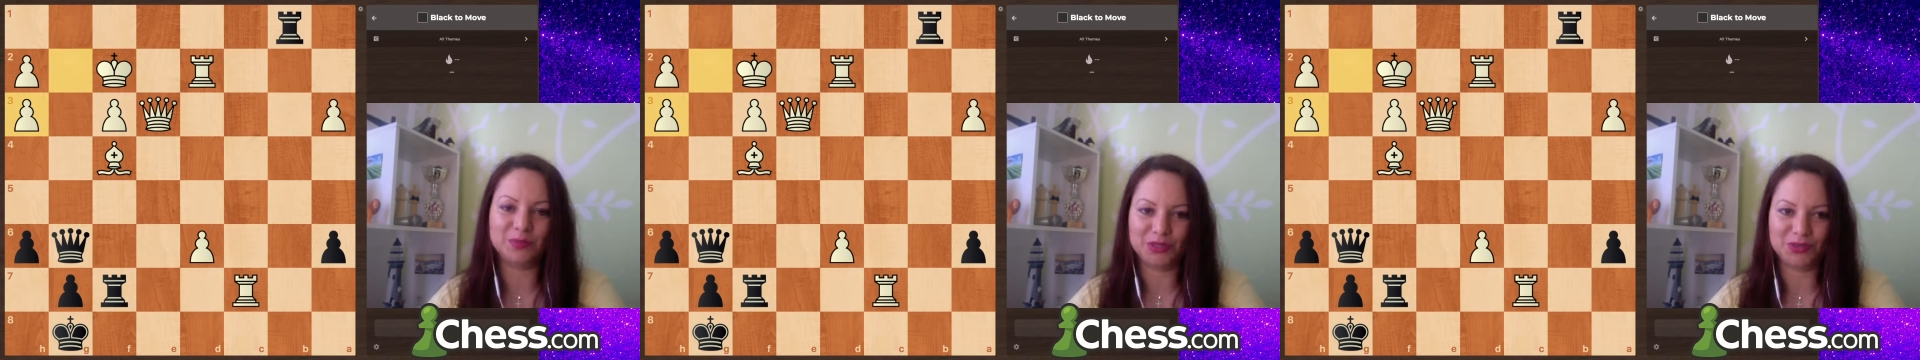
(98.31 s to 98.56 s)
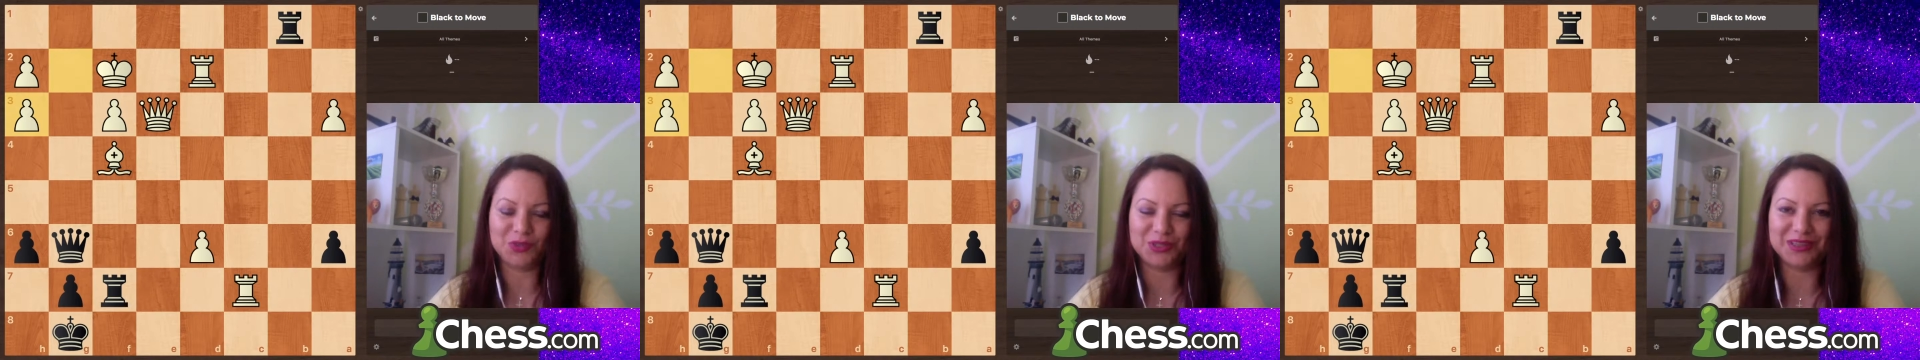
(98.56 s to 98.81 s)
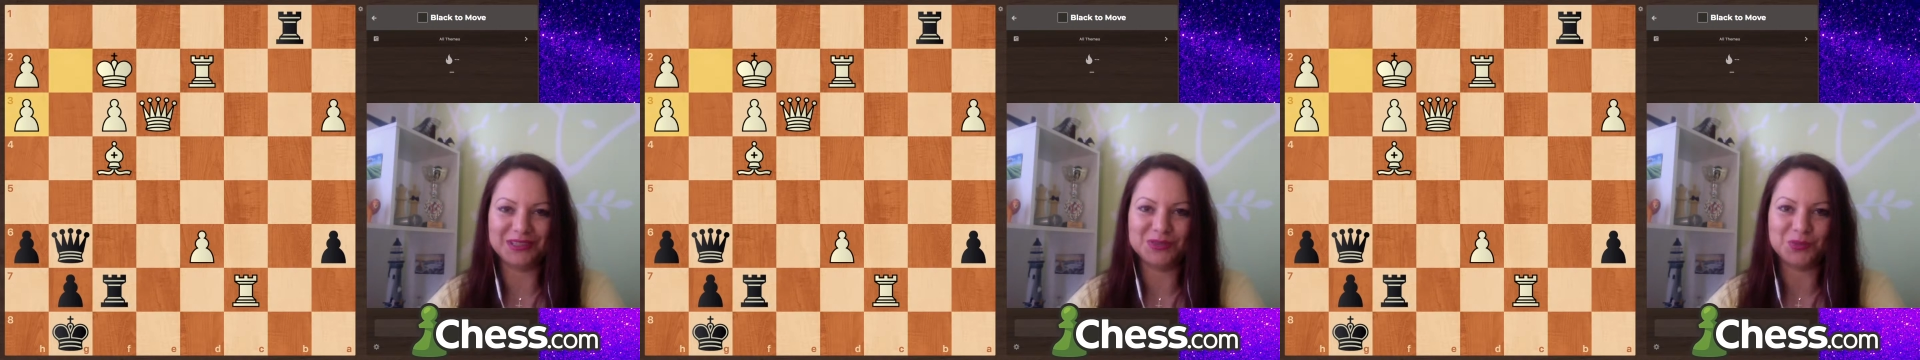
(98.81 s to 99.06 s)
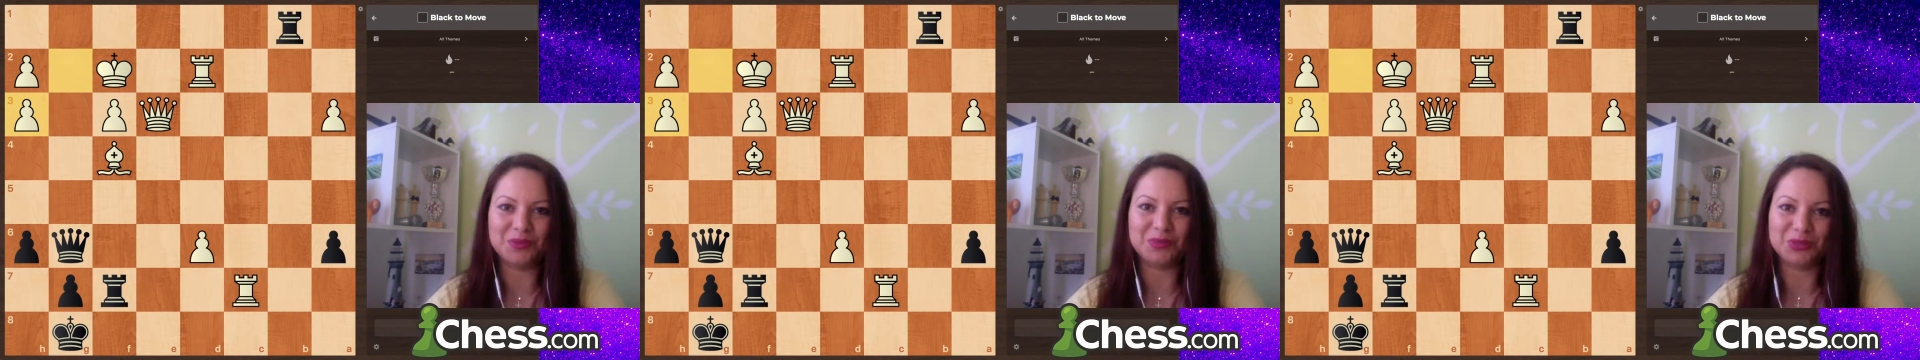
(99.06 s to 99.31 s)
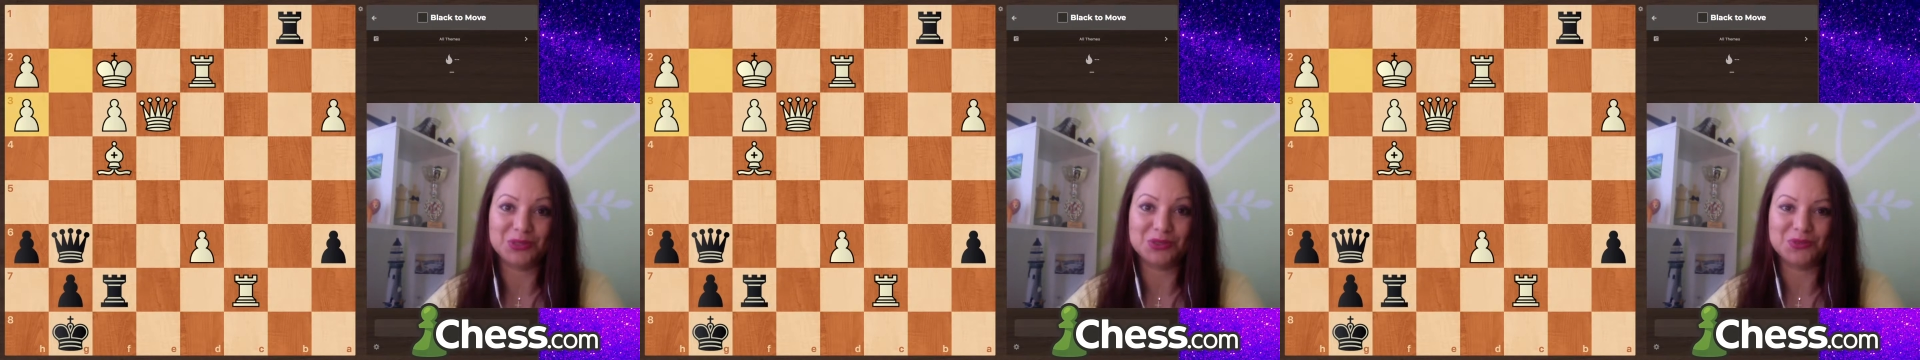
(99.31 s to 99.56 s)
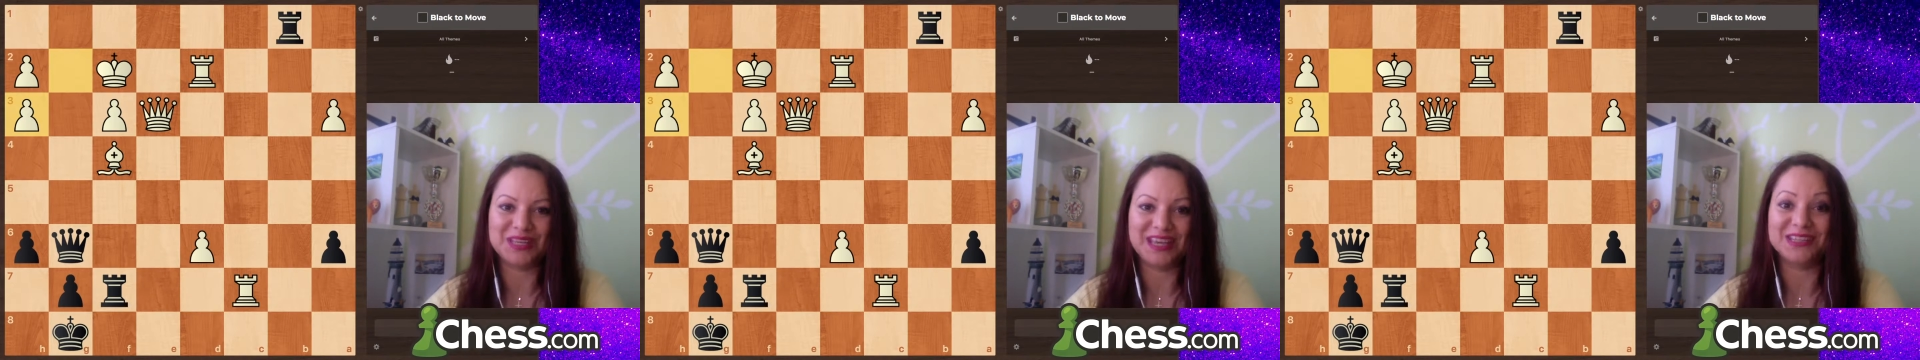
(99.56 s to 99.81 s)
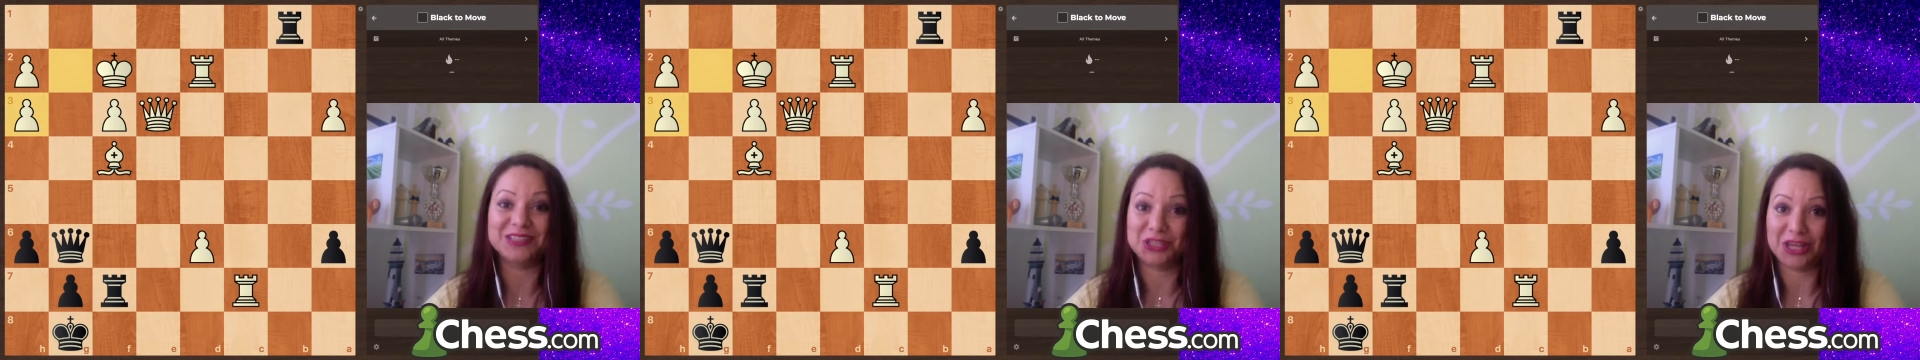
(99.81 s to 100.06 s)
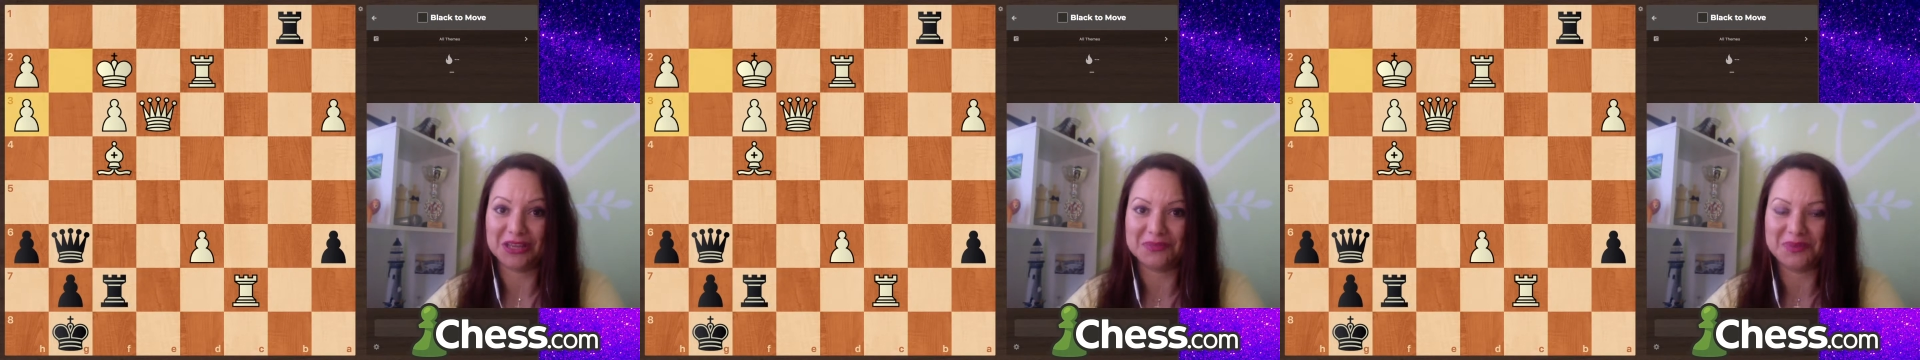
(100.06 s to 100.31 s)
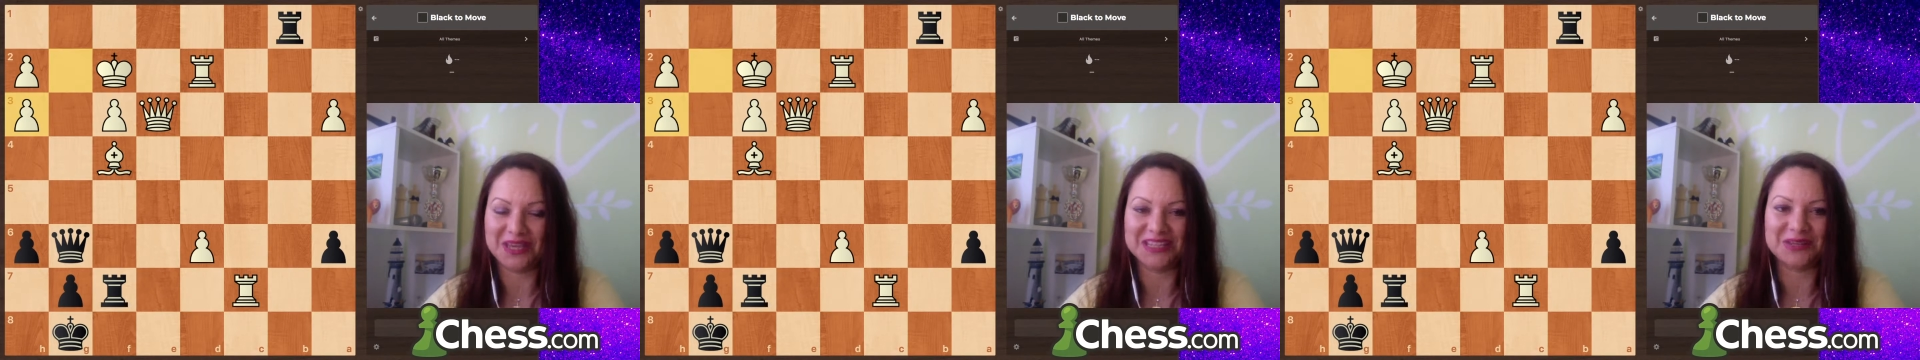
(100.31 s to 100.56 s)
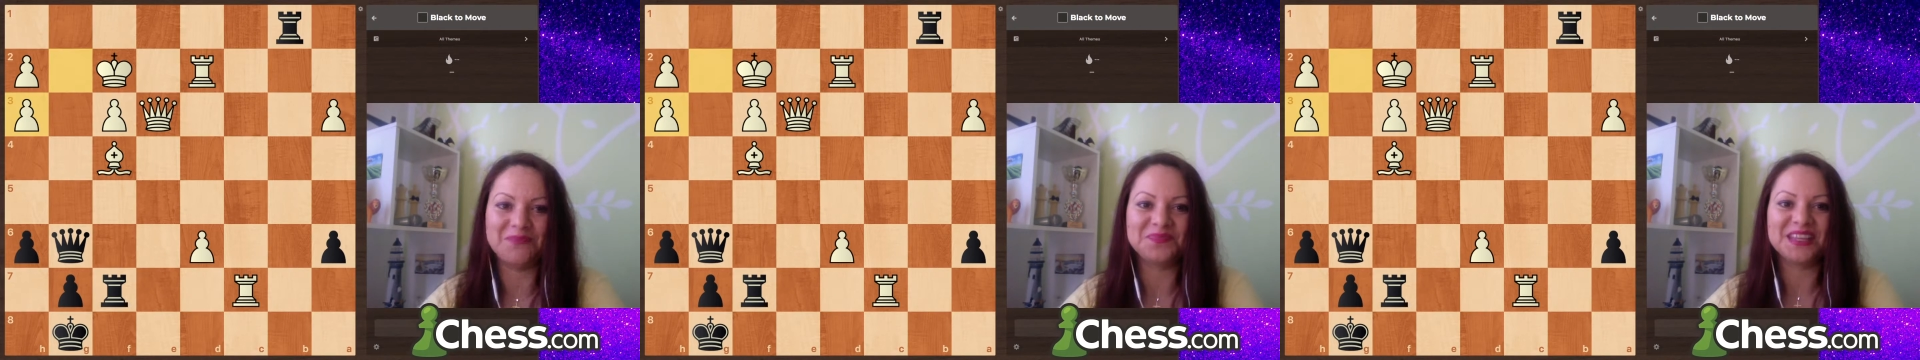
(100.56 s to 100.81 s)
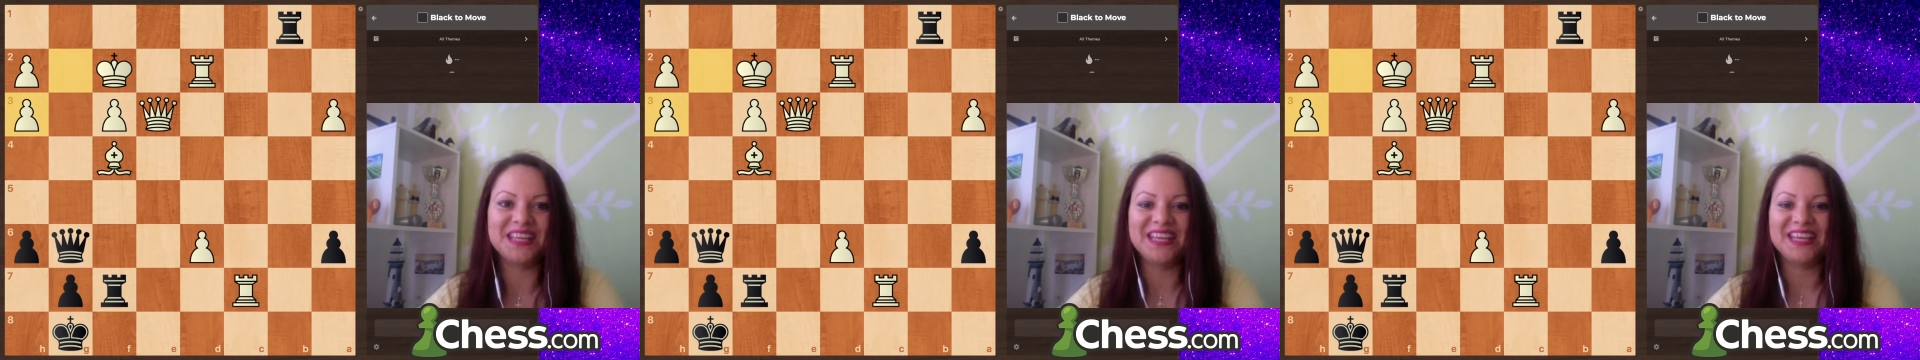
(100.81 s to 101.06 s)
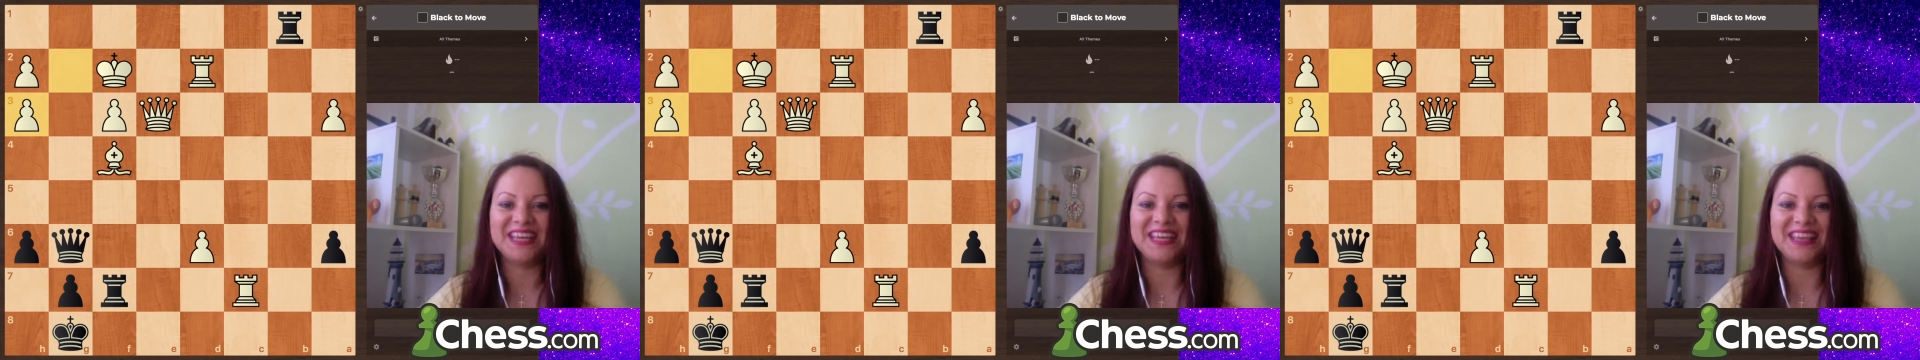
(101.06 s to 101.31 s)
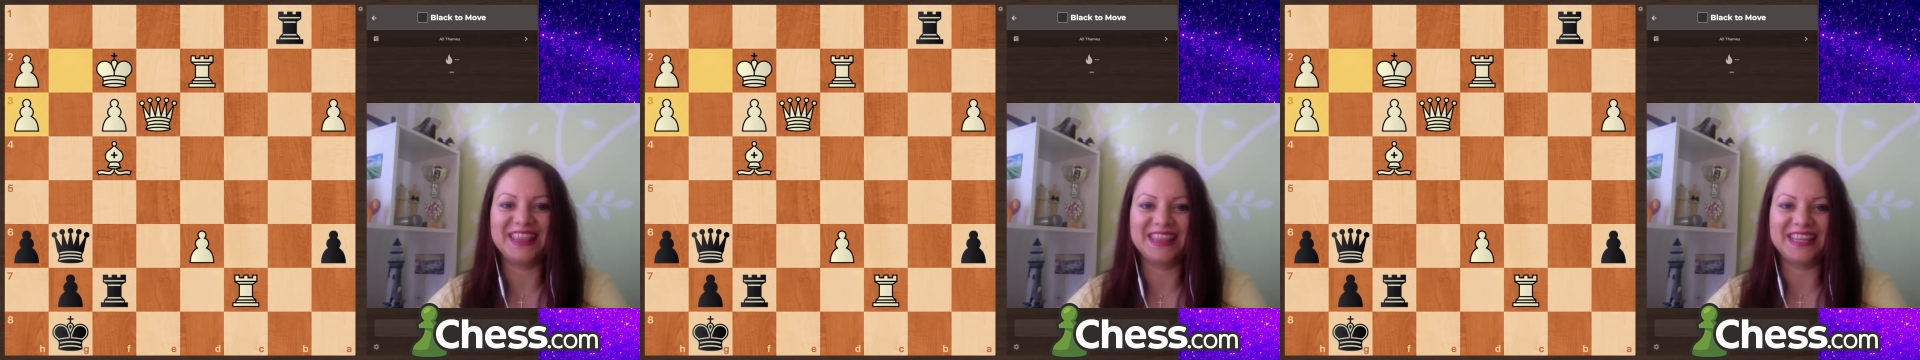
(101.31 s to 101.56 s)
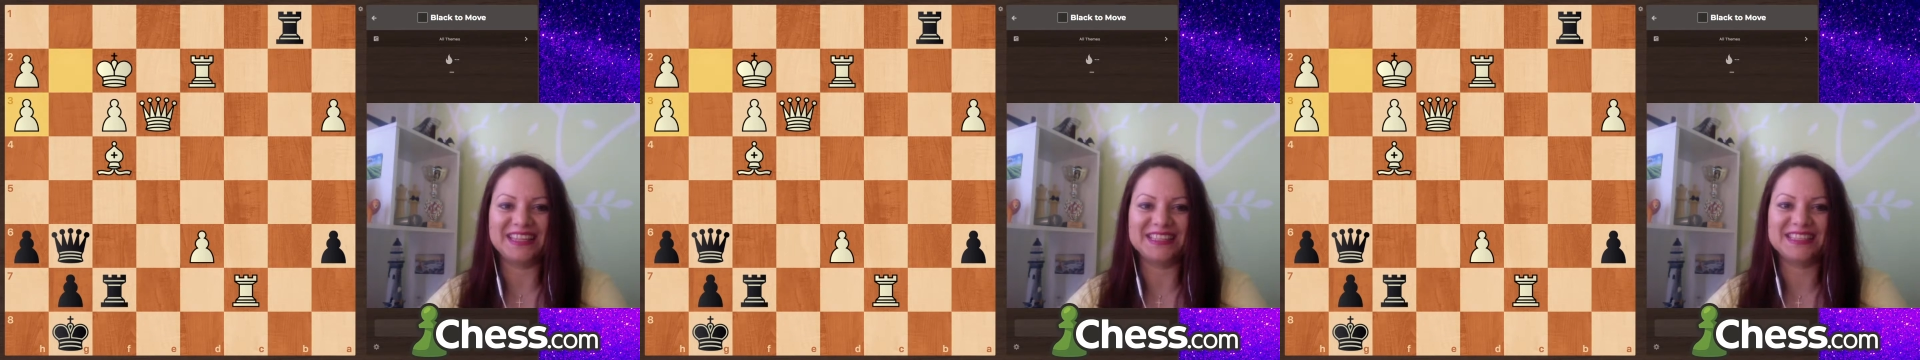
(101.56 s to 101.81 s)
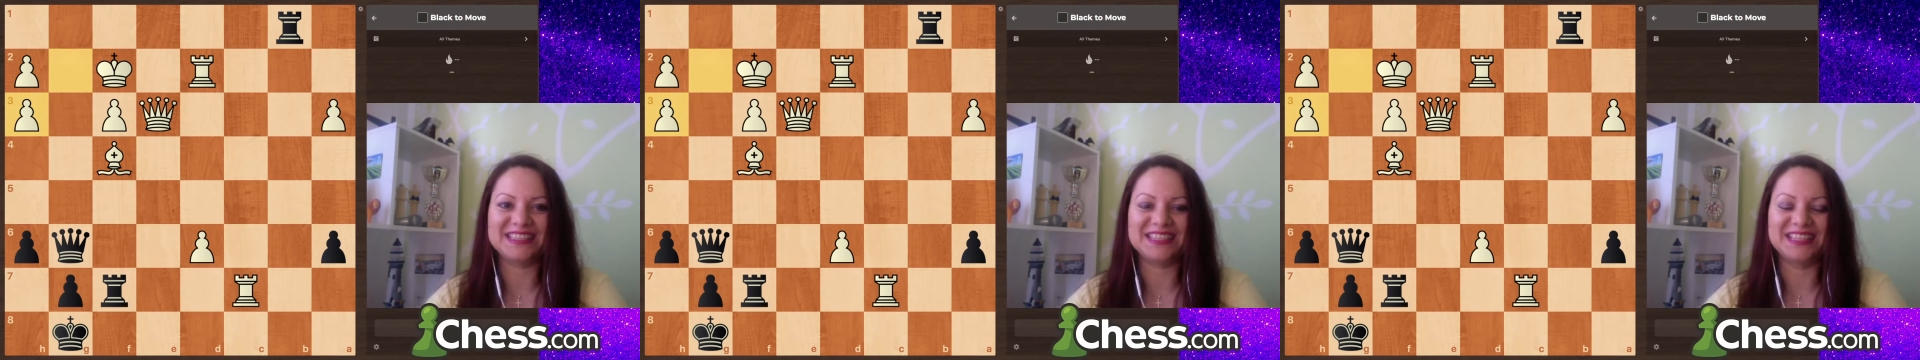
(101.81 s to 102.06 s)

but not in this one because we can checkmate in this